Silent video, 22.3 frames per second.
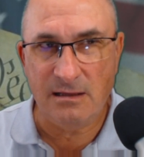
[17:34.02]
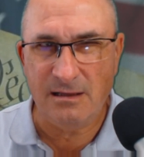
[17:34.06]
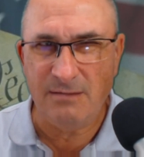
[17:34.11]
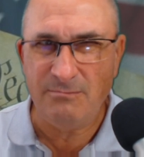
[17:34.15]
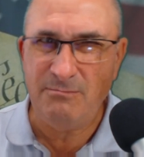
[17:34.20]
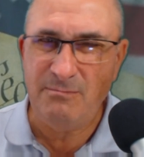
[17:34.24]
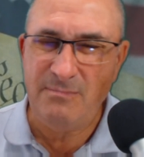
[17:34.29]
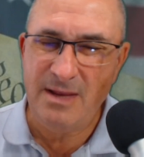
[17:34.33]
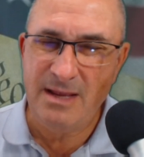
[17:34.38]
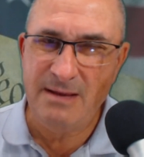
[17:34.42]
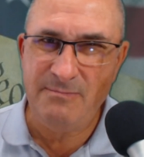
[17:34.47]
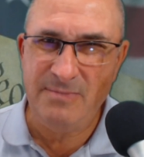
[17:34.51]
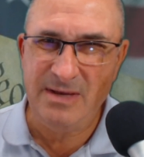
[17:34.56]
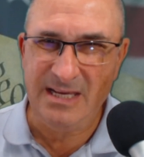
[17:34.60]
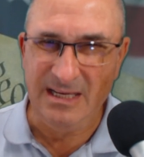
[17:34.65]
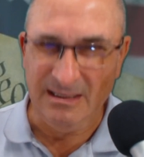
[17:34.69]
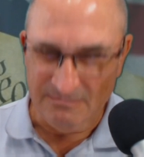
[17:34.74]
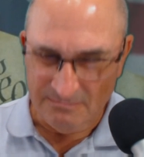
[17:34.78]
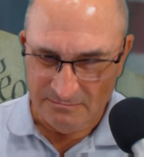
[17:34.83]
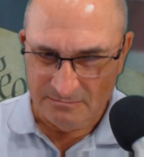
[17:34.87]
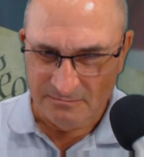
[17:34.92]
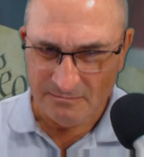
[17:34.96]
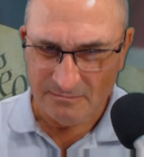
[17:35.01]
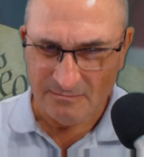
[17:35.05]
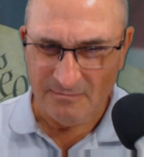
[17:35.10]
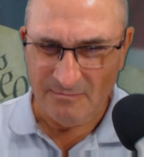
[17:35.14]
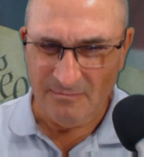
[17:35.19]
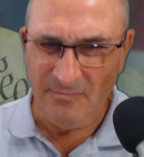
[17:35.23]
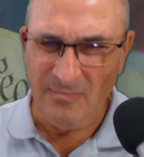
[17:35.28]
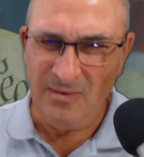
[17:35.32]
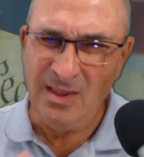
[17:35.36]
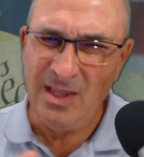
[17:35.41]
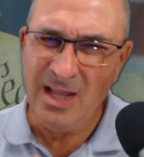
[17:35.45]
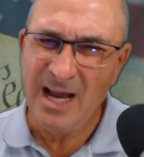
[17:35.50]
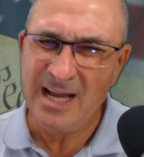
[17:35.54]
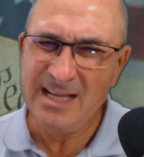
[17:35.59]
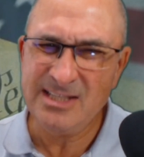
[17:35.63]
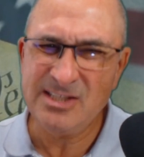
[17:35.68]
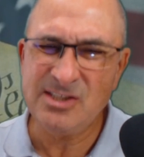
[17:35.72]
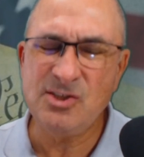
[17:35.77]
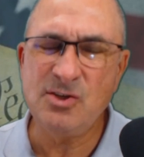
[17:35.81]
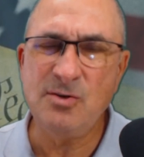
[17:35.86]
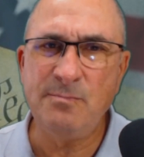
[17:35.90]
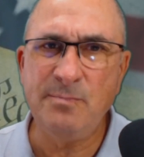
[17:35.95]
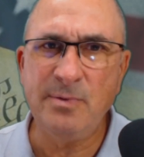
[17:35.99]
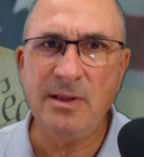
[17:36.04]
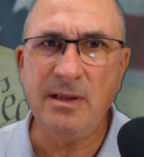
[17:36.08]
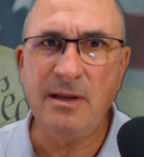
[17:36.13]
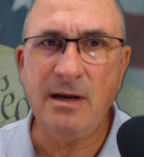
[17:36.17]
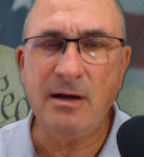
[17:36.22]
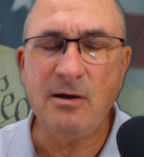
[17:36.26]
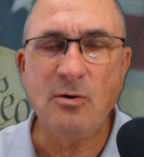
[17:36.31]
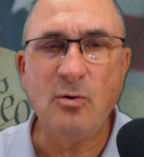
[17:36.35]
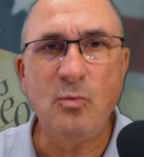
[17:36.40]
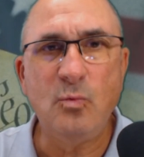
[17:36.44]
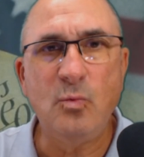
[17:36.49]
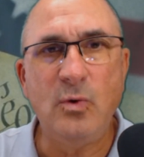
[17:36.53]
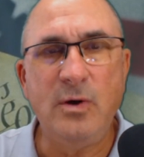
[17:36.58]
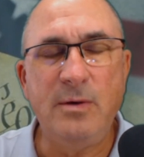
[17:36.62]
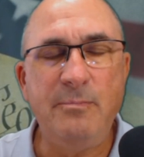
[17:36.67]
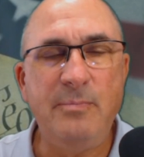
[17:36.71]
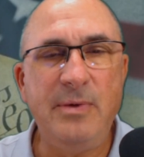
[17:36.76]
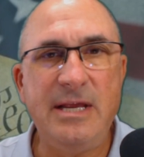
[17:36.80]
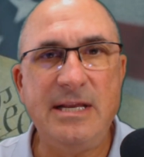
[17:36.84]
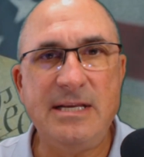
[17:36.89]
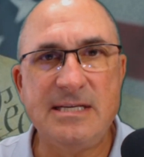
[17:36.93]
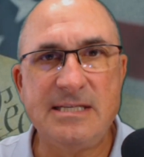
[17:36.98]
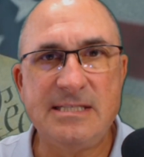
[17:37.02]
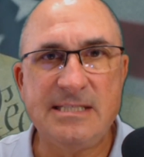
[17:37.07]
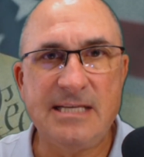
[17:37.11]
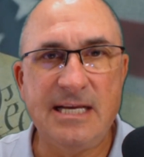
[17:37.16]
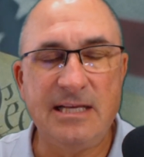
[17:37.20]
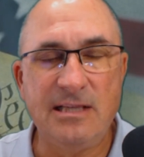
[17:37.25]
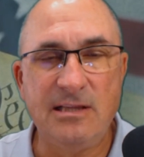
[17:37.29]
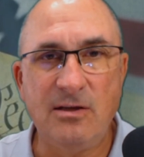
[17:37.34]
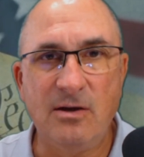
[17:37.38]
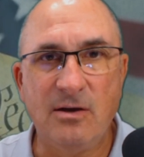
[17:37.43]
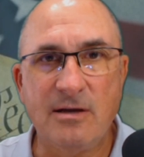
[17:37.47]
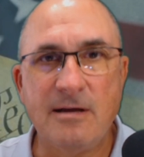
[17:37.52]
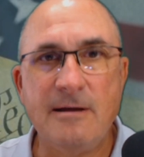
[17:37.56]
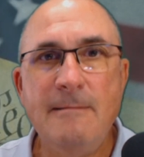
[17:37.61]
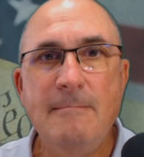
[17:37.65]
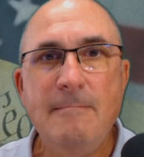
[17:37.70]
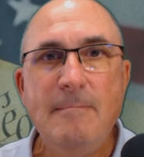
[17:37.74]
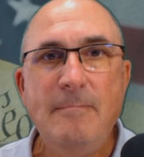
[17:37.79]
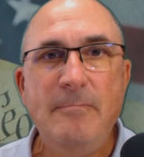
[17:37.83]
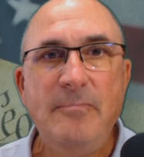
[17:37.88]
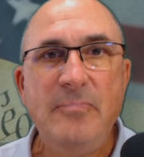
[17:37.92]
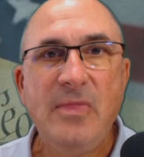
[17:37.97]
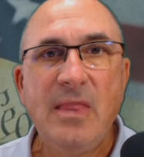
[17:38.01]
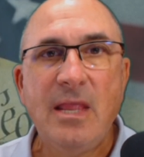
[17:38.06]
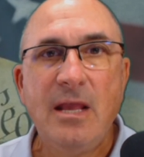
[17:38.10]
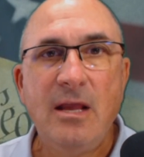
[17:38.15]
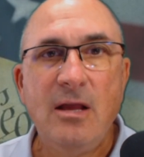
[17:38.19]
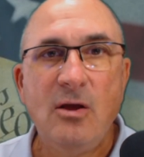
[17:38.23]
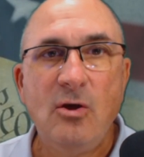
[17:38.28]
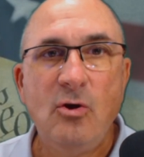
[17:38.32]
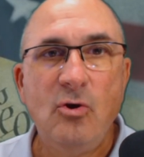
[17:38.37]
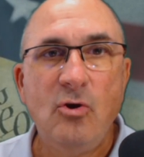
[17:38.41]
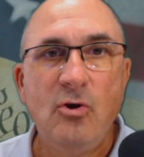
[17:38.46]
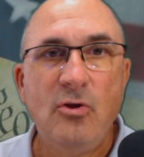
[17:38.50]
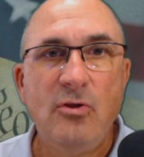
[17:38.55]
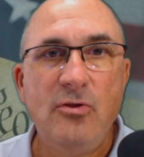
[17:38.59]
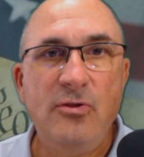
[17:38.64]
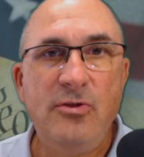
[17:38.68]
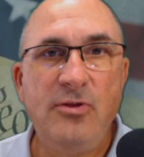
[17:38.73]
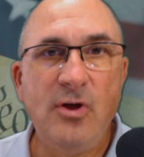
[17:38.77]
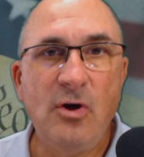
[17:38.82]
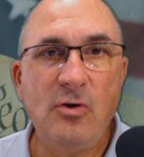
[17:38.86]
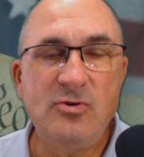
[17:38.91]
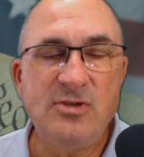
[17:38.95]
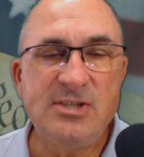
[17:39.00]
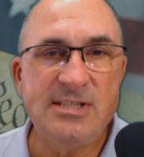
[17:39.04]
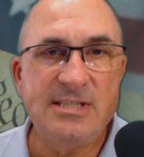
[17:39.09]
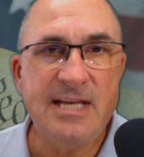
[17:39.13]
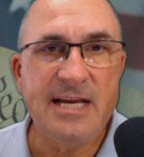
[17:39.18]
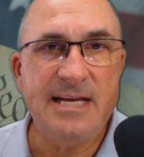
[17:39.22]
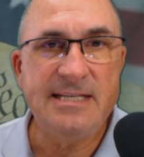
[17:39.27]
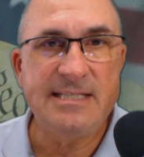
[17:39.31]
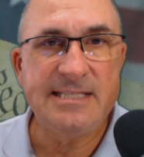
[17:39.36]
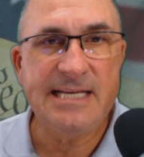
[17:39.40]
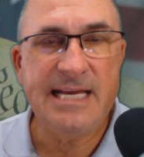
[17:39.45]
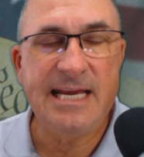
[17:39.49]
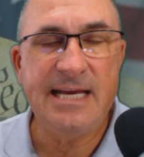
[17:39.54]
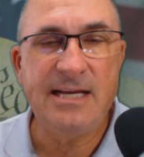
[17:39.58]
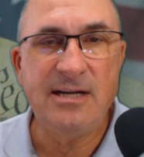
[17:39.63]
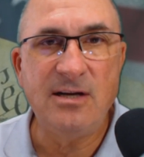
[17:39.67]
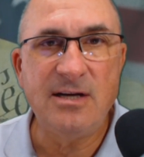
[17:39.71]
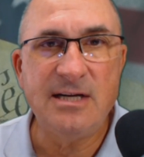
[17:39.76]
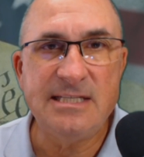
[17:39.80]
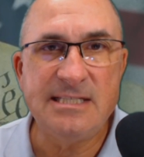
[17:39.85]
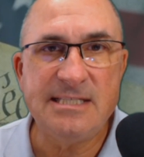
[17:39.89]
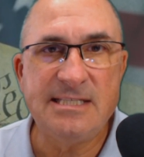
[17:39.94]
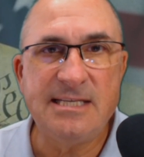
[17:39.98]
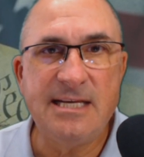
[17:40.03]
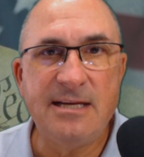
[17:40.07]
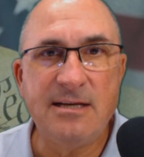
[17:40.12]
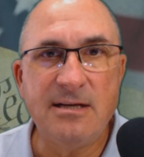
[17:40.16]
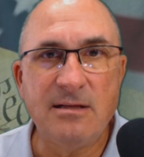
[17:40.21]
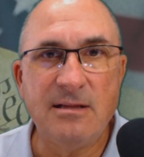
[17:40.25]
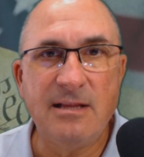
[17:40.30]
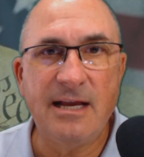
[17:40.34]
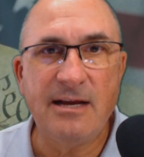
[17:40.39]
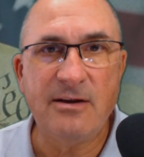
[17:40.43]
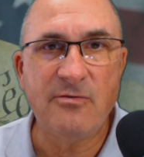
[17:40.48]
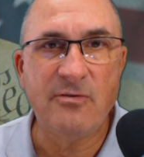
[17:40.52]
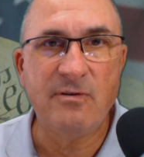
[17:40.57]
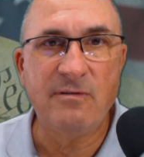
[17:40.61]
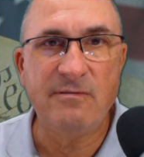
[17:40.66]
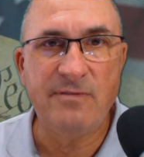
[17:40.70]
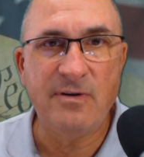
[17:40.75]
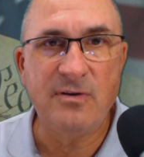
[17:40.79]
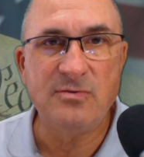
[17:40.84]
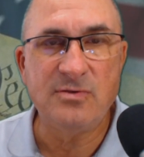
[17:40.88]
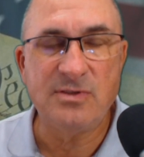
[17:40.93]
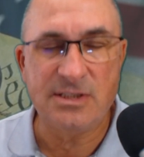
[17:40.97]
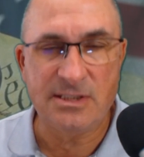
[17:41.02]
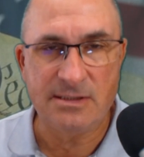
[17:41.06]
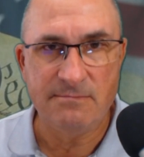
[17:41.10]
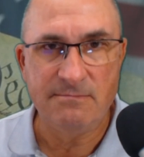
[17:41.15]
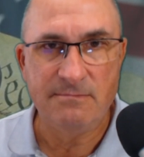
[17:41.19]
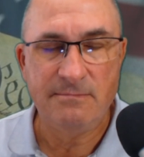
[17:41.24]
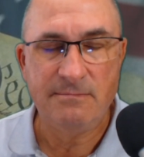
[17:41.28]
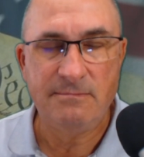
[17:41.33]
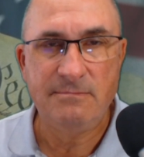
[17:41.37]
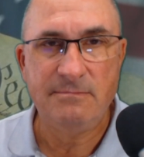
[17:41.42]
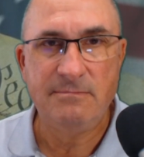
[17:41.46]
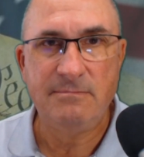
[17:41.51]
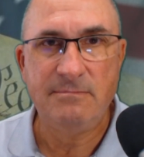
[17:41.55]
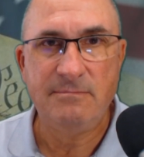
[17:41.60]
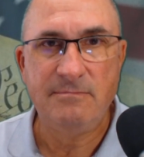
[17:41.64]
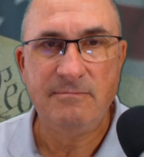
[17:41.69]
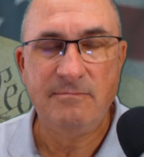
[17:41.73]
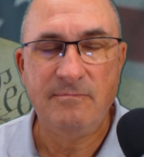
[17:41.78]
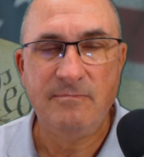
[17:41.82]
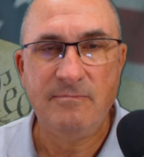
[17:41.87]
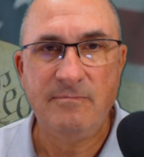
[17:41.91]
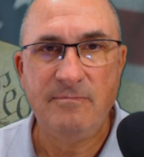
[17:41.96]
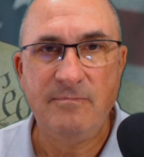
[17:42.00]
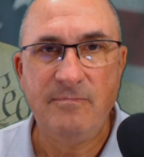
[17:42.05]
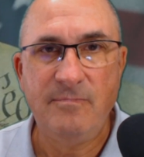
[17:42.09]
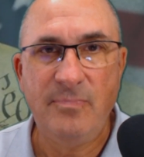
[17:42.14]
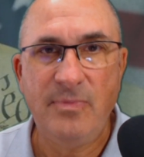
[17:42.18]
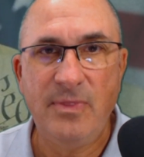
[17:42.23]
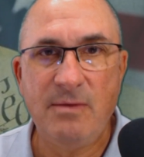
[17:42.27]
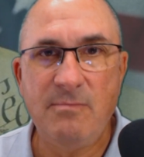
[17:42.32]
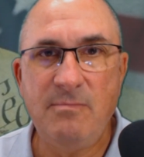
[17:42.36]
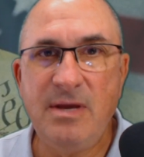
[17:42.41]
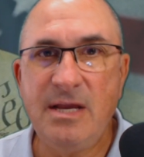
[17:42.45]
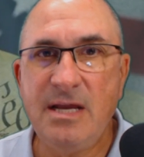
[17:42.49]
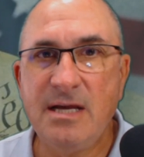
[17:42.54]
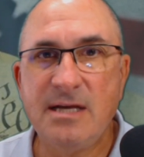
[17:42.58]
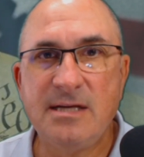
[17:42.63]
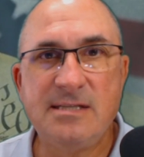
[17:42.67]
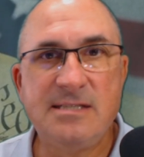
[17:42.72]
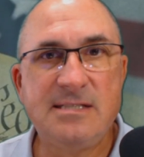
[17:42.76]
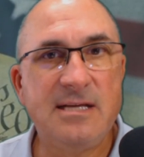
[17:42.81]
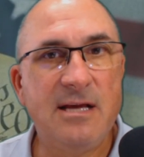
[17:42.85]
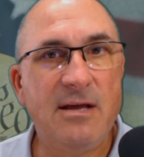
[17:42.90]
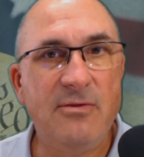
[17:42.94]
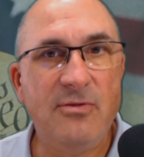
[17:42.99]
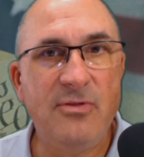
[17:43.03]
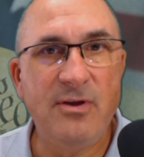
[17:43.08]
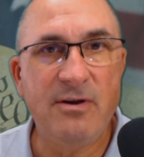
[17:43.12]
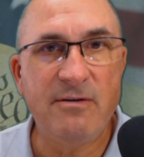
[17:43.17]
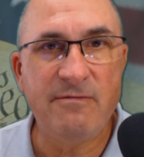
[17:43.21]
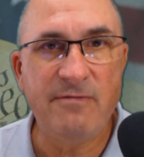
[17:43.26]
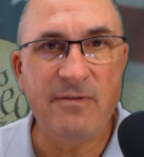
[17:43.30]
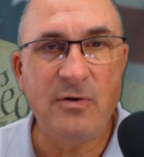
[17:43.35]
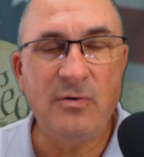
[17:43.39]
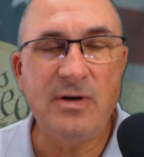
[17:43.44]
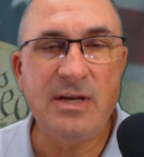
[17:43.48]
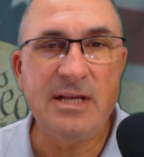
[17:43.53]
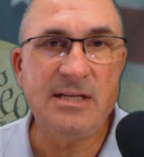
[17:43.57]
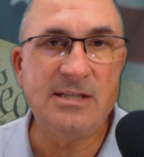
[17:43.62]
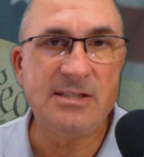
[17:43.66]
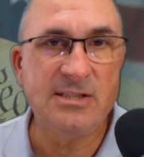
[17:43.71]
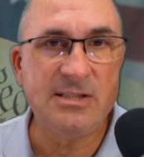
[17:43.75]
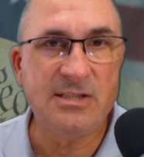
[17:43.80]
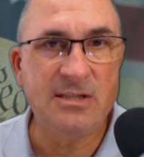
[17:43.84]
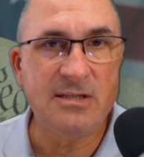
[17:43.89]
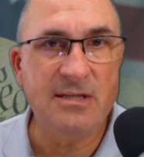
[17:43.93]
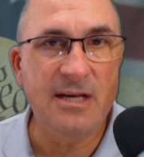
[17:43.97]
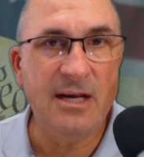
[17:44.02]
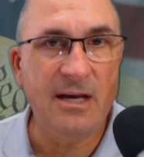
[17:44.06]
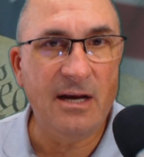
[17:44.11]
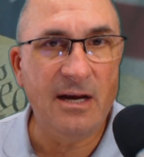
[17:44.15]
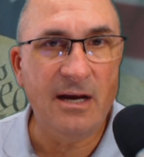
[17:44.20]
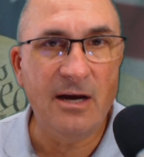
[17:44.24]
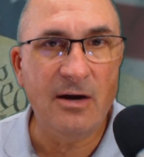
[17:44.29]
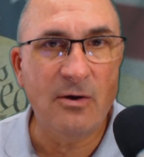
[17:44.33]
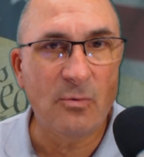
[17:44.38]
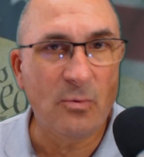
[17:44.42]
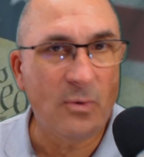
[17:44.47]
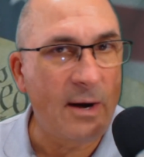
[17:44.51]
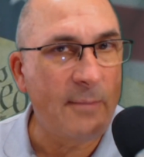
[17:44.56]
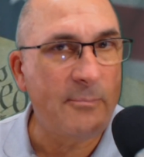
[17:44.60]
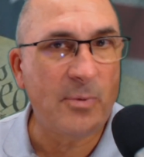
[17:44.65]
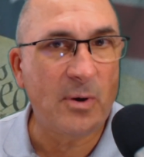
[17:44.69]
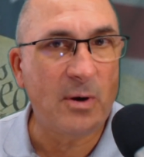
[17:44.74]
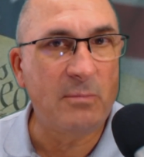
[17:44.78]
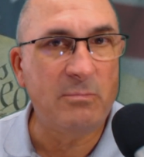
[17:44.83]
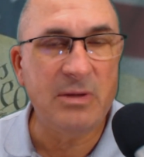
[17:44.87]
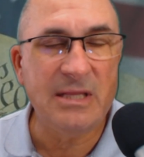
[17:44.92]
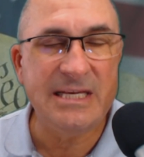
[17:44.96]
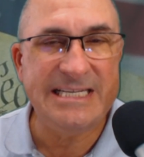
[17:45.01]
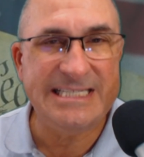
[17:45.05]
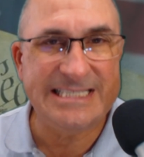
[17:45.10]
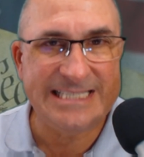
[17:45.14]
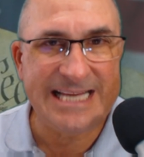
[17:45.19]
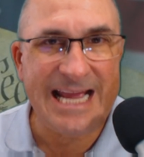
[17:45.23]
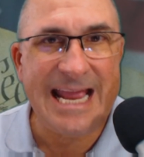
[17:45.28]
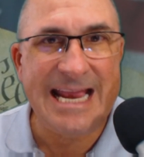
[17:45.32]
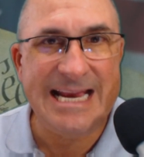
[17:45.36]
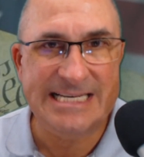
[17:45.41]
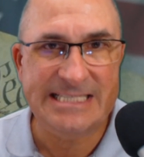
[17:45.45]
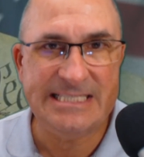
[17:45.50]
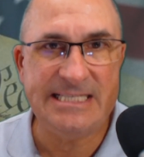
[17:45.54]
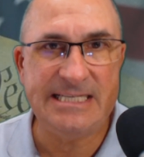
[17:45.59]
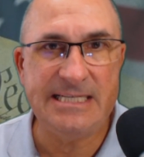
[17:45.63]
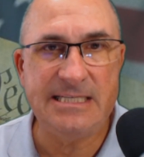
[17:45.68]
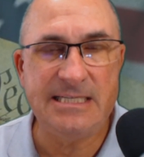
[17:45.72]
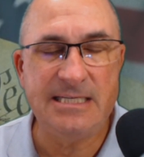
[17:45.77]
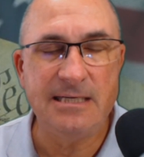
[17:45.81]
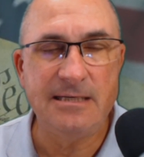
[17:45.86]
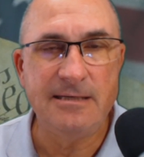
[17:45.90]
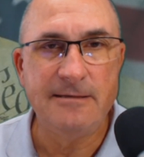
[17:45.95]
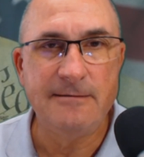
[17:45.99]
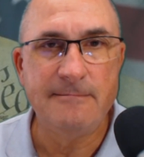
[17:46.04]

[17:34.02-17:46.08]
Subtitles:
maybe not so political, would be to say, look, those states cannot send electoral votes because their vote is irreparably tainted.